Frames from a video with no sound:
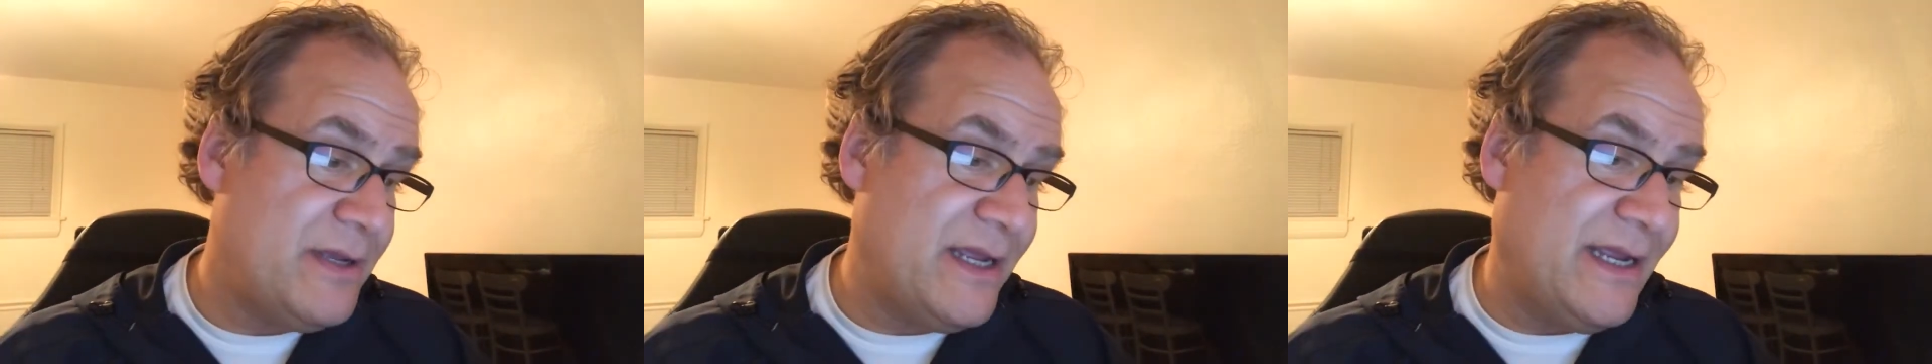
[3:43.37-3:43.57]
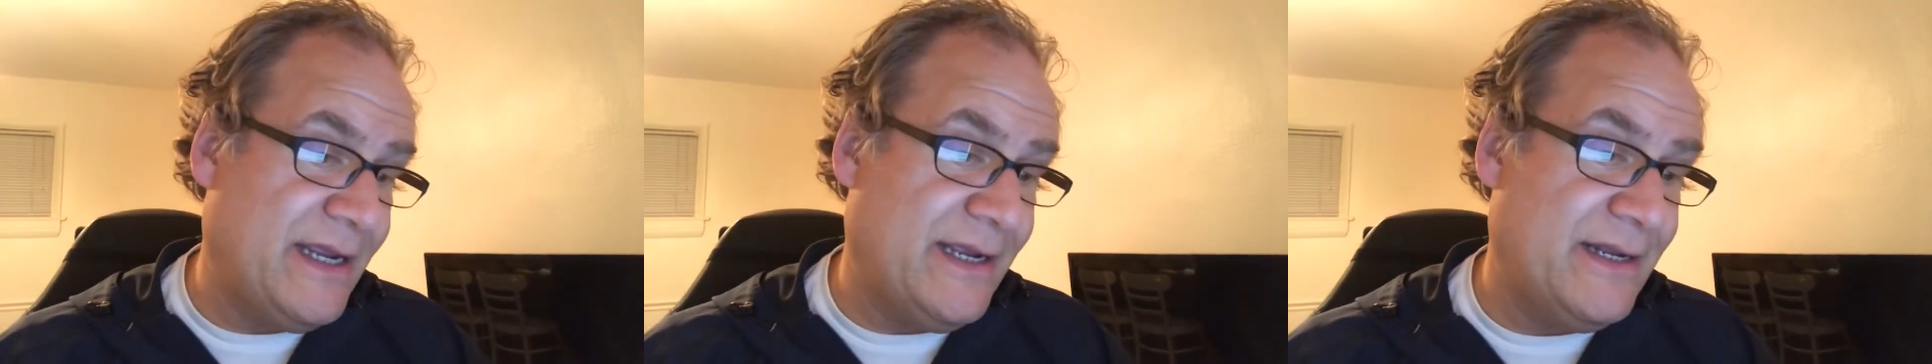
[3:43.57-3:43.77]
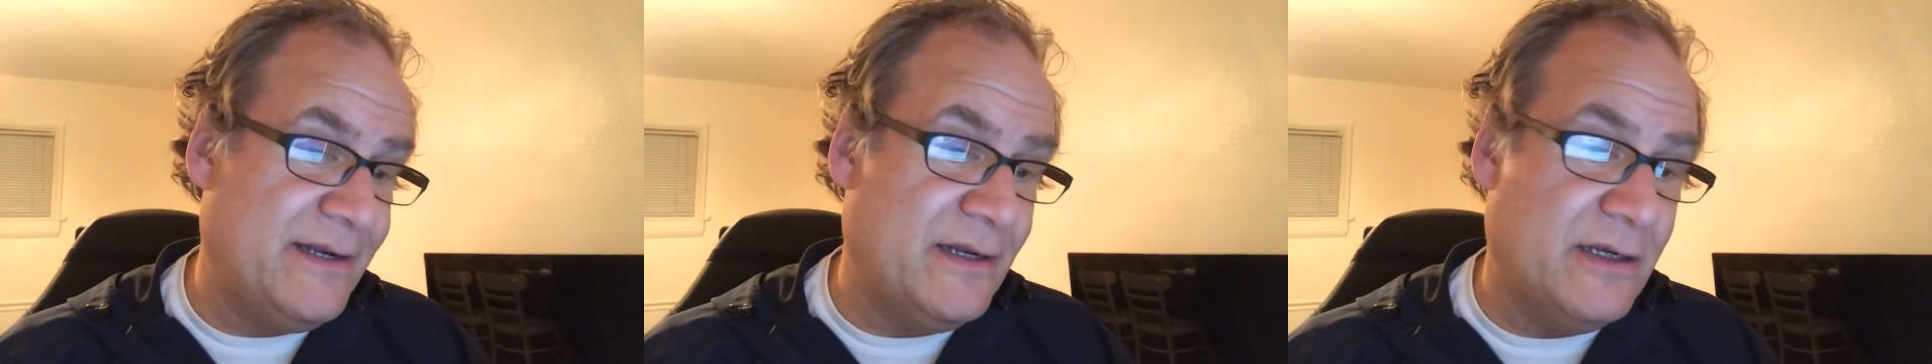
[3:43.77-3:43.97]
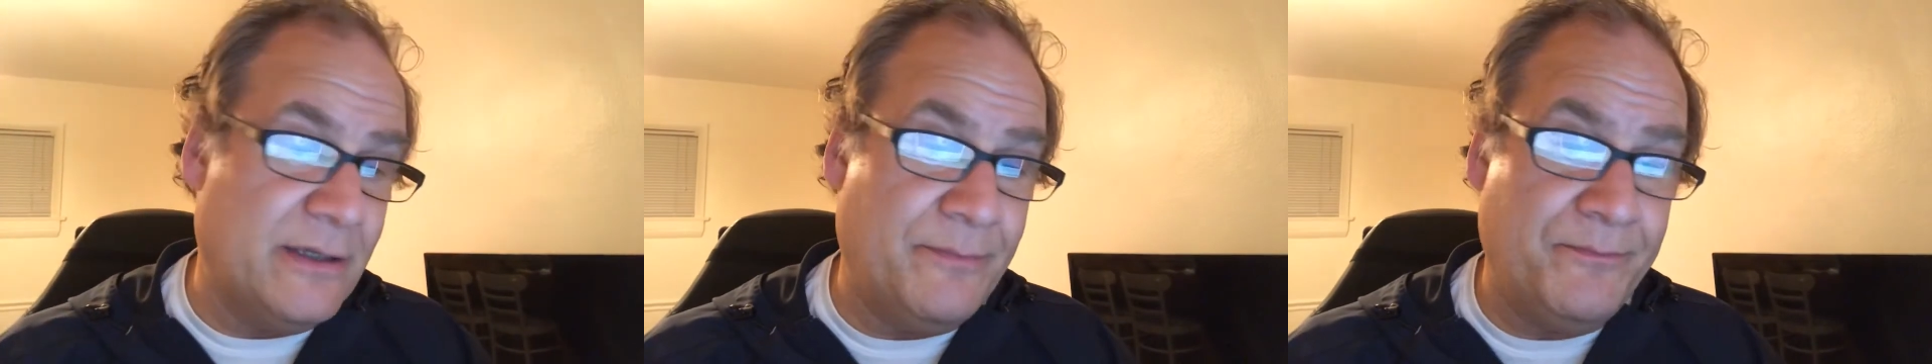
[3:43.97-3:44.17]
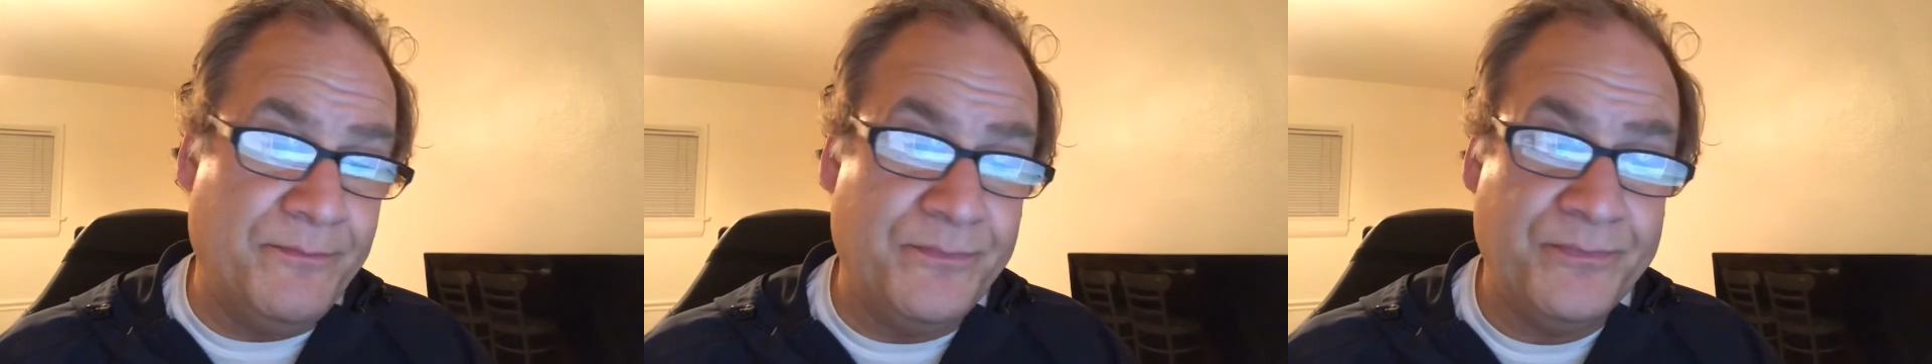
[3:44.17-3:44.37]

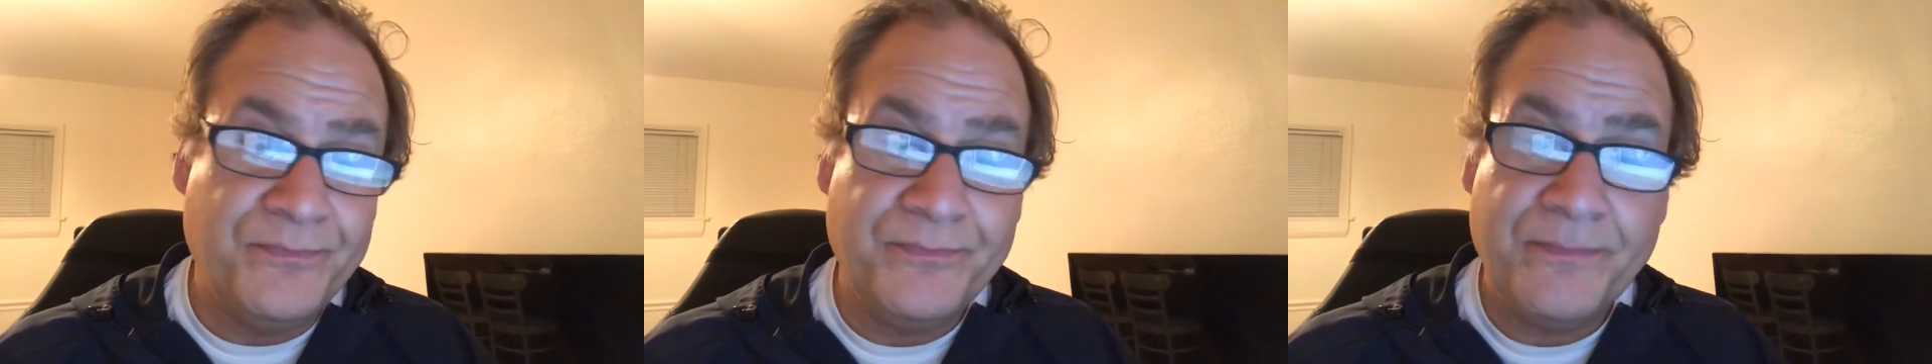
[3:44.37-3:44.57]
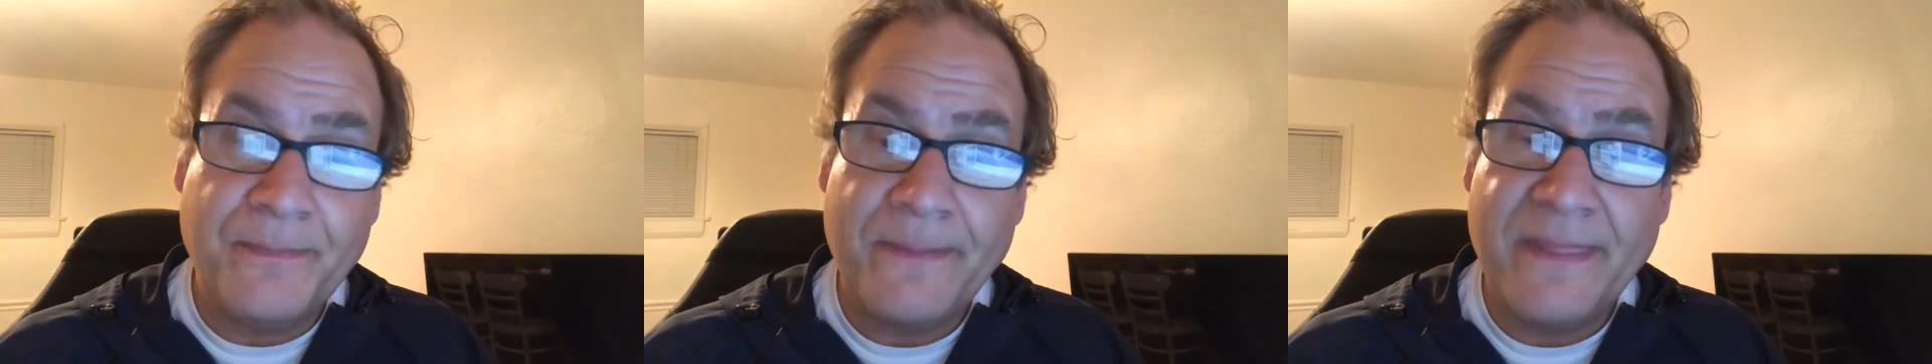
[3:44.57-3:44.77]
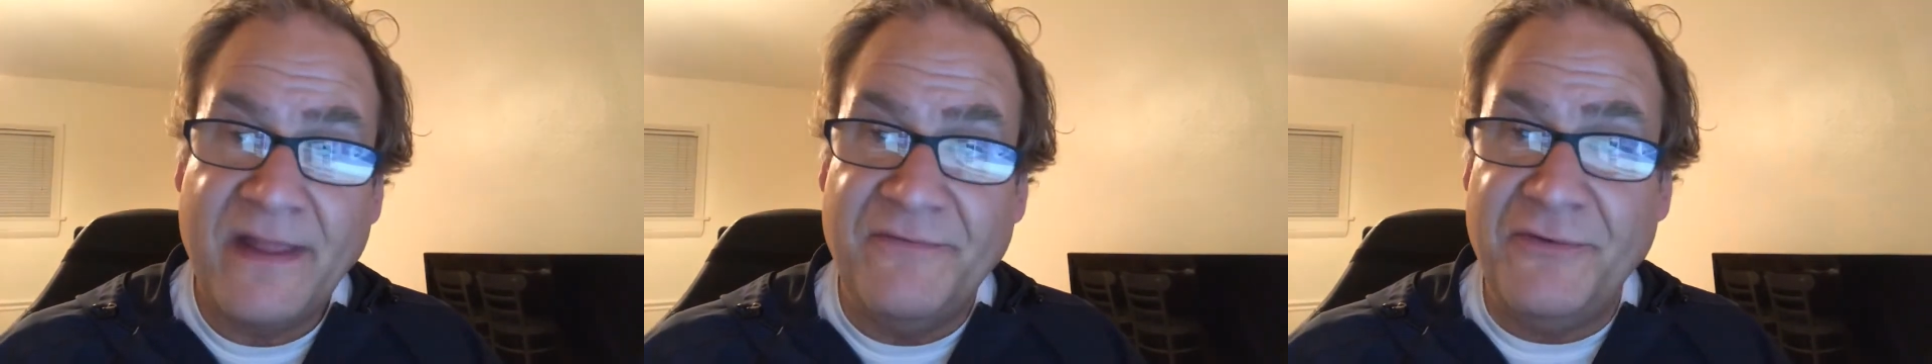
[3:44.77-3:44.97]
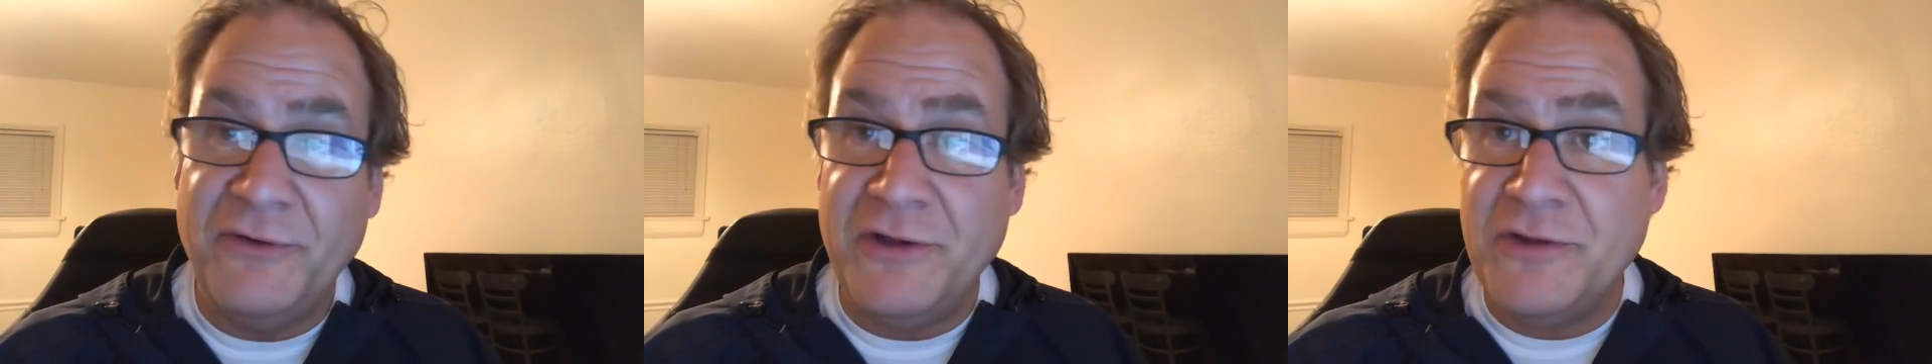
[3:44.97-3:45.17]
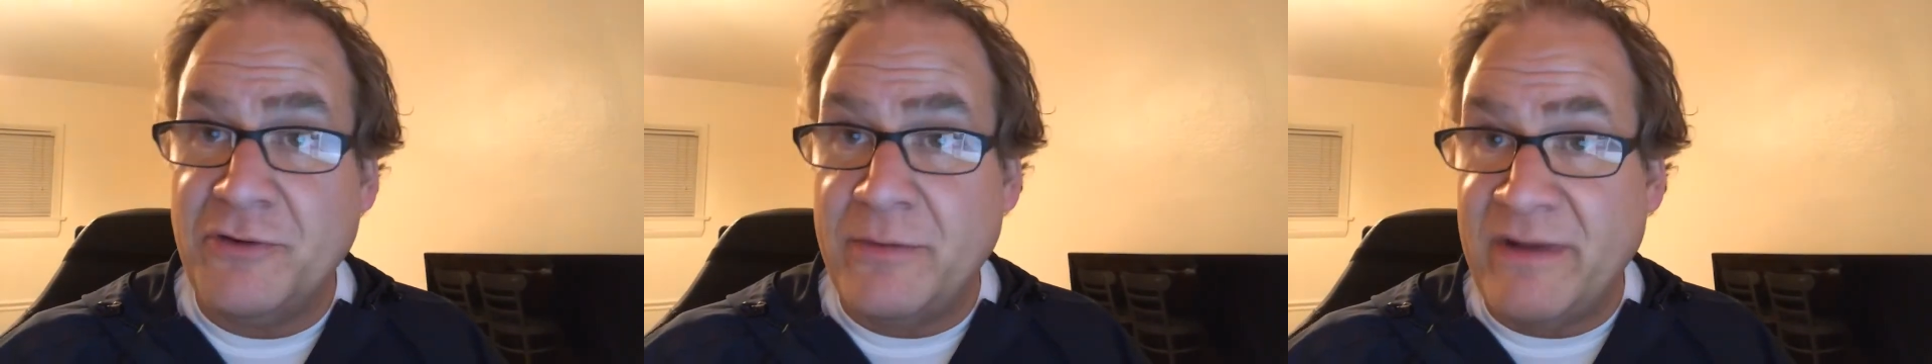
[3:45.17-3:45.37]
And if you're
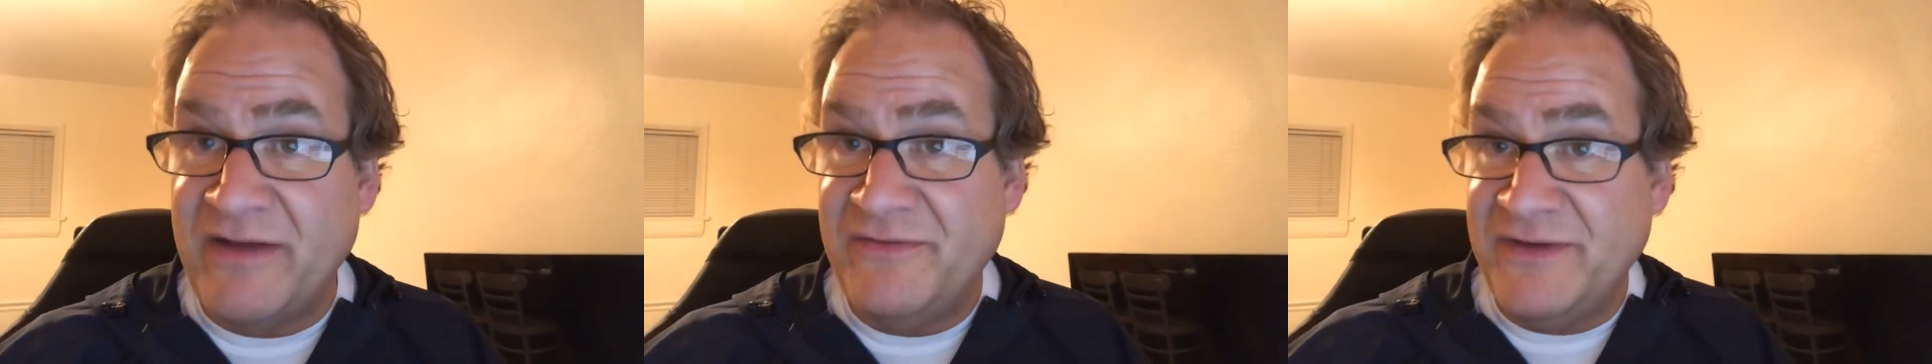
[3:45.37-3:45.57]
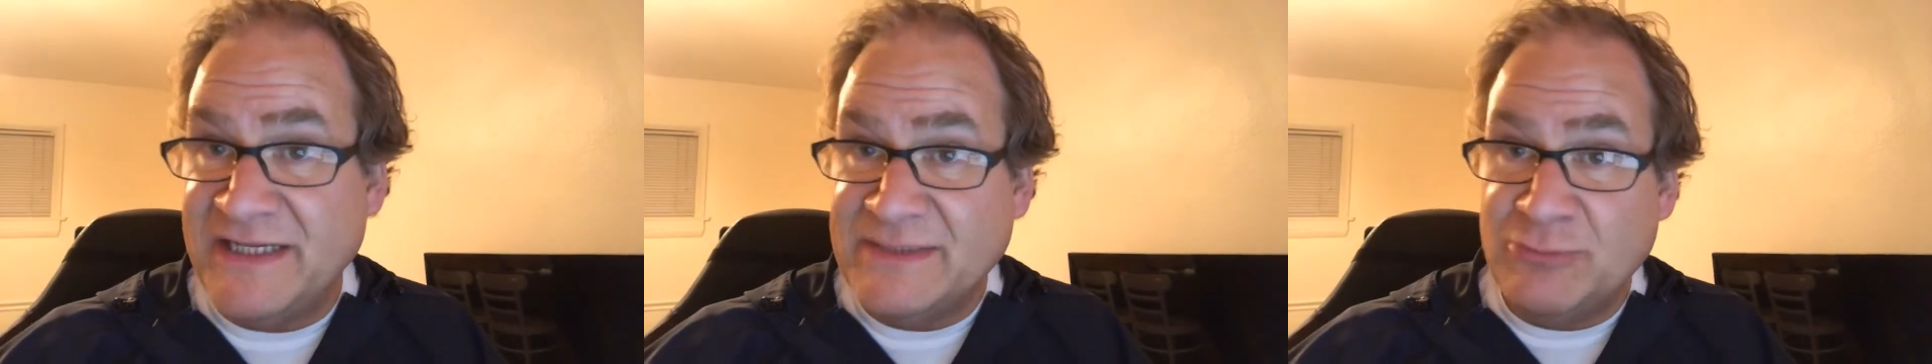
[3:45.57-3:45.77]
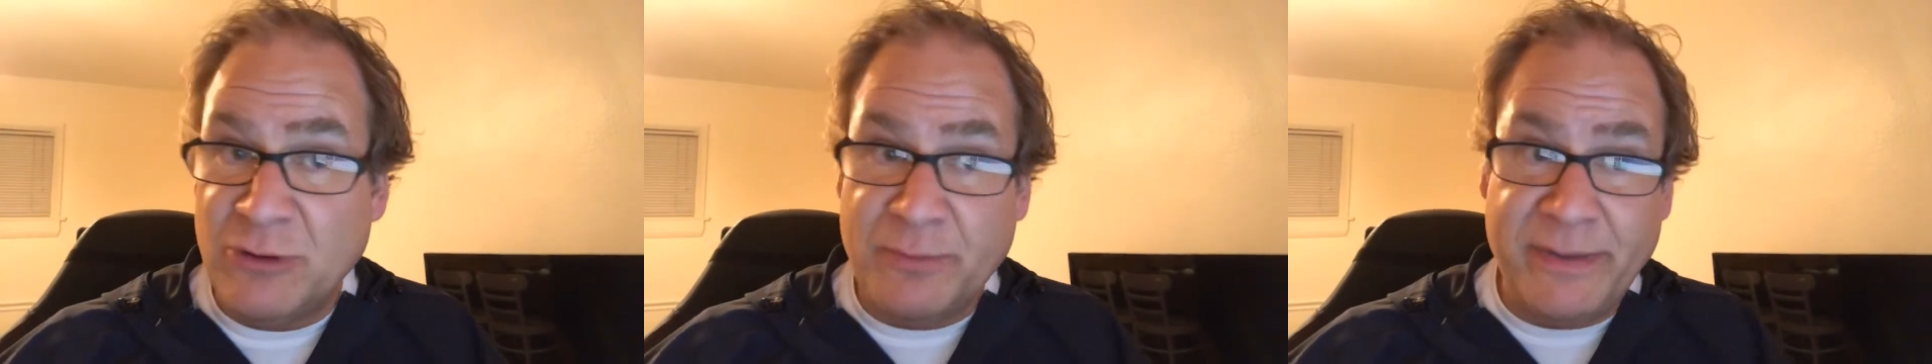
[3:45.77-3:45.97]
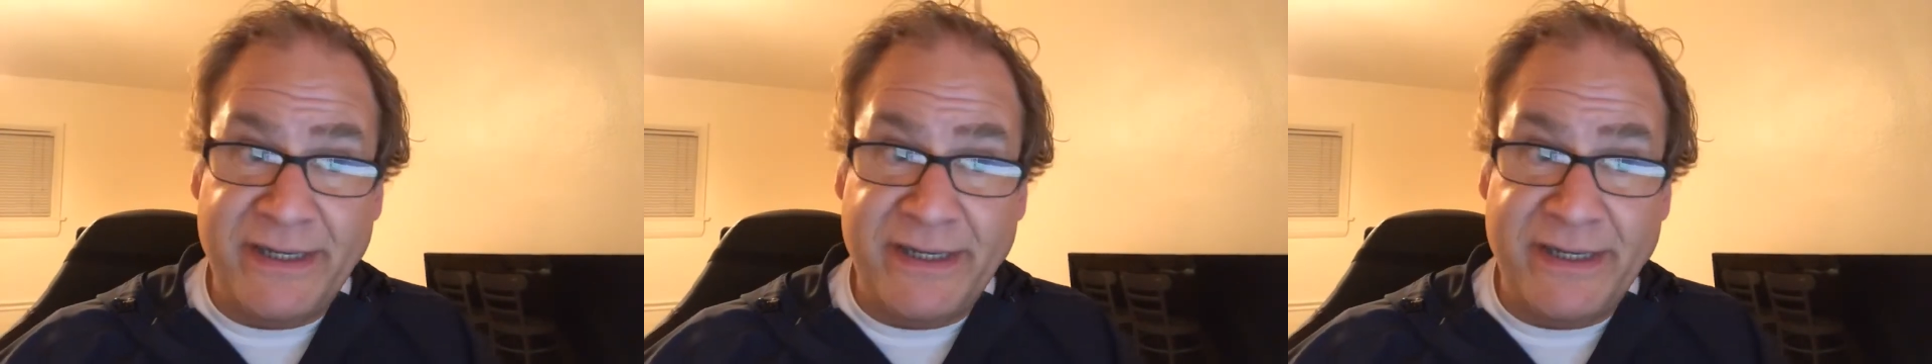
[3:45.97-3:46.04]
either on my Facebook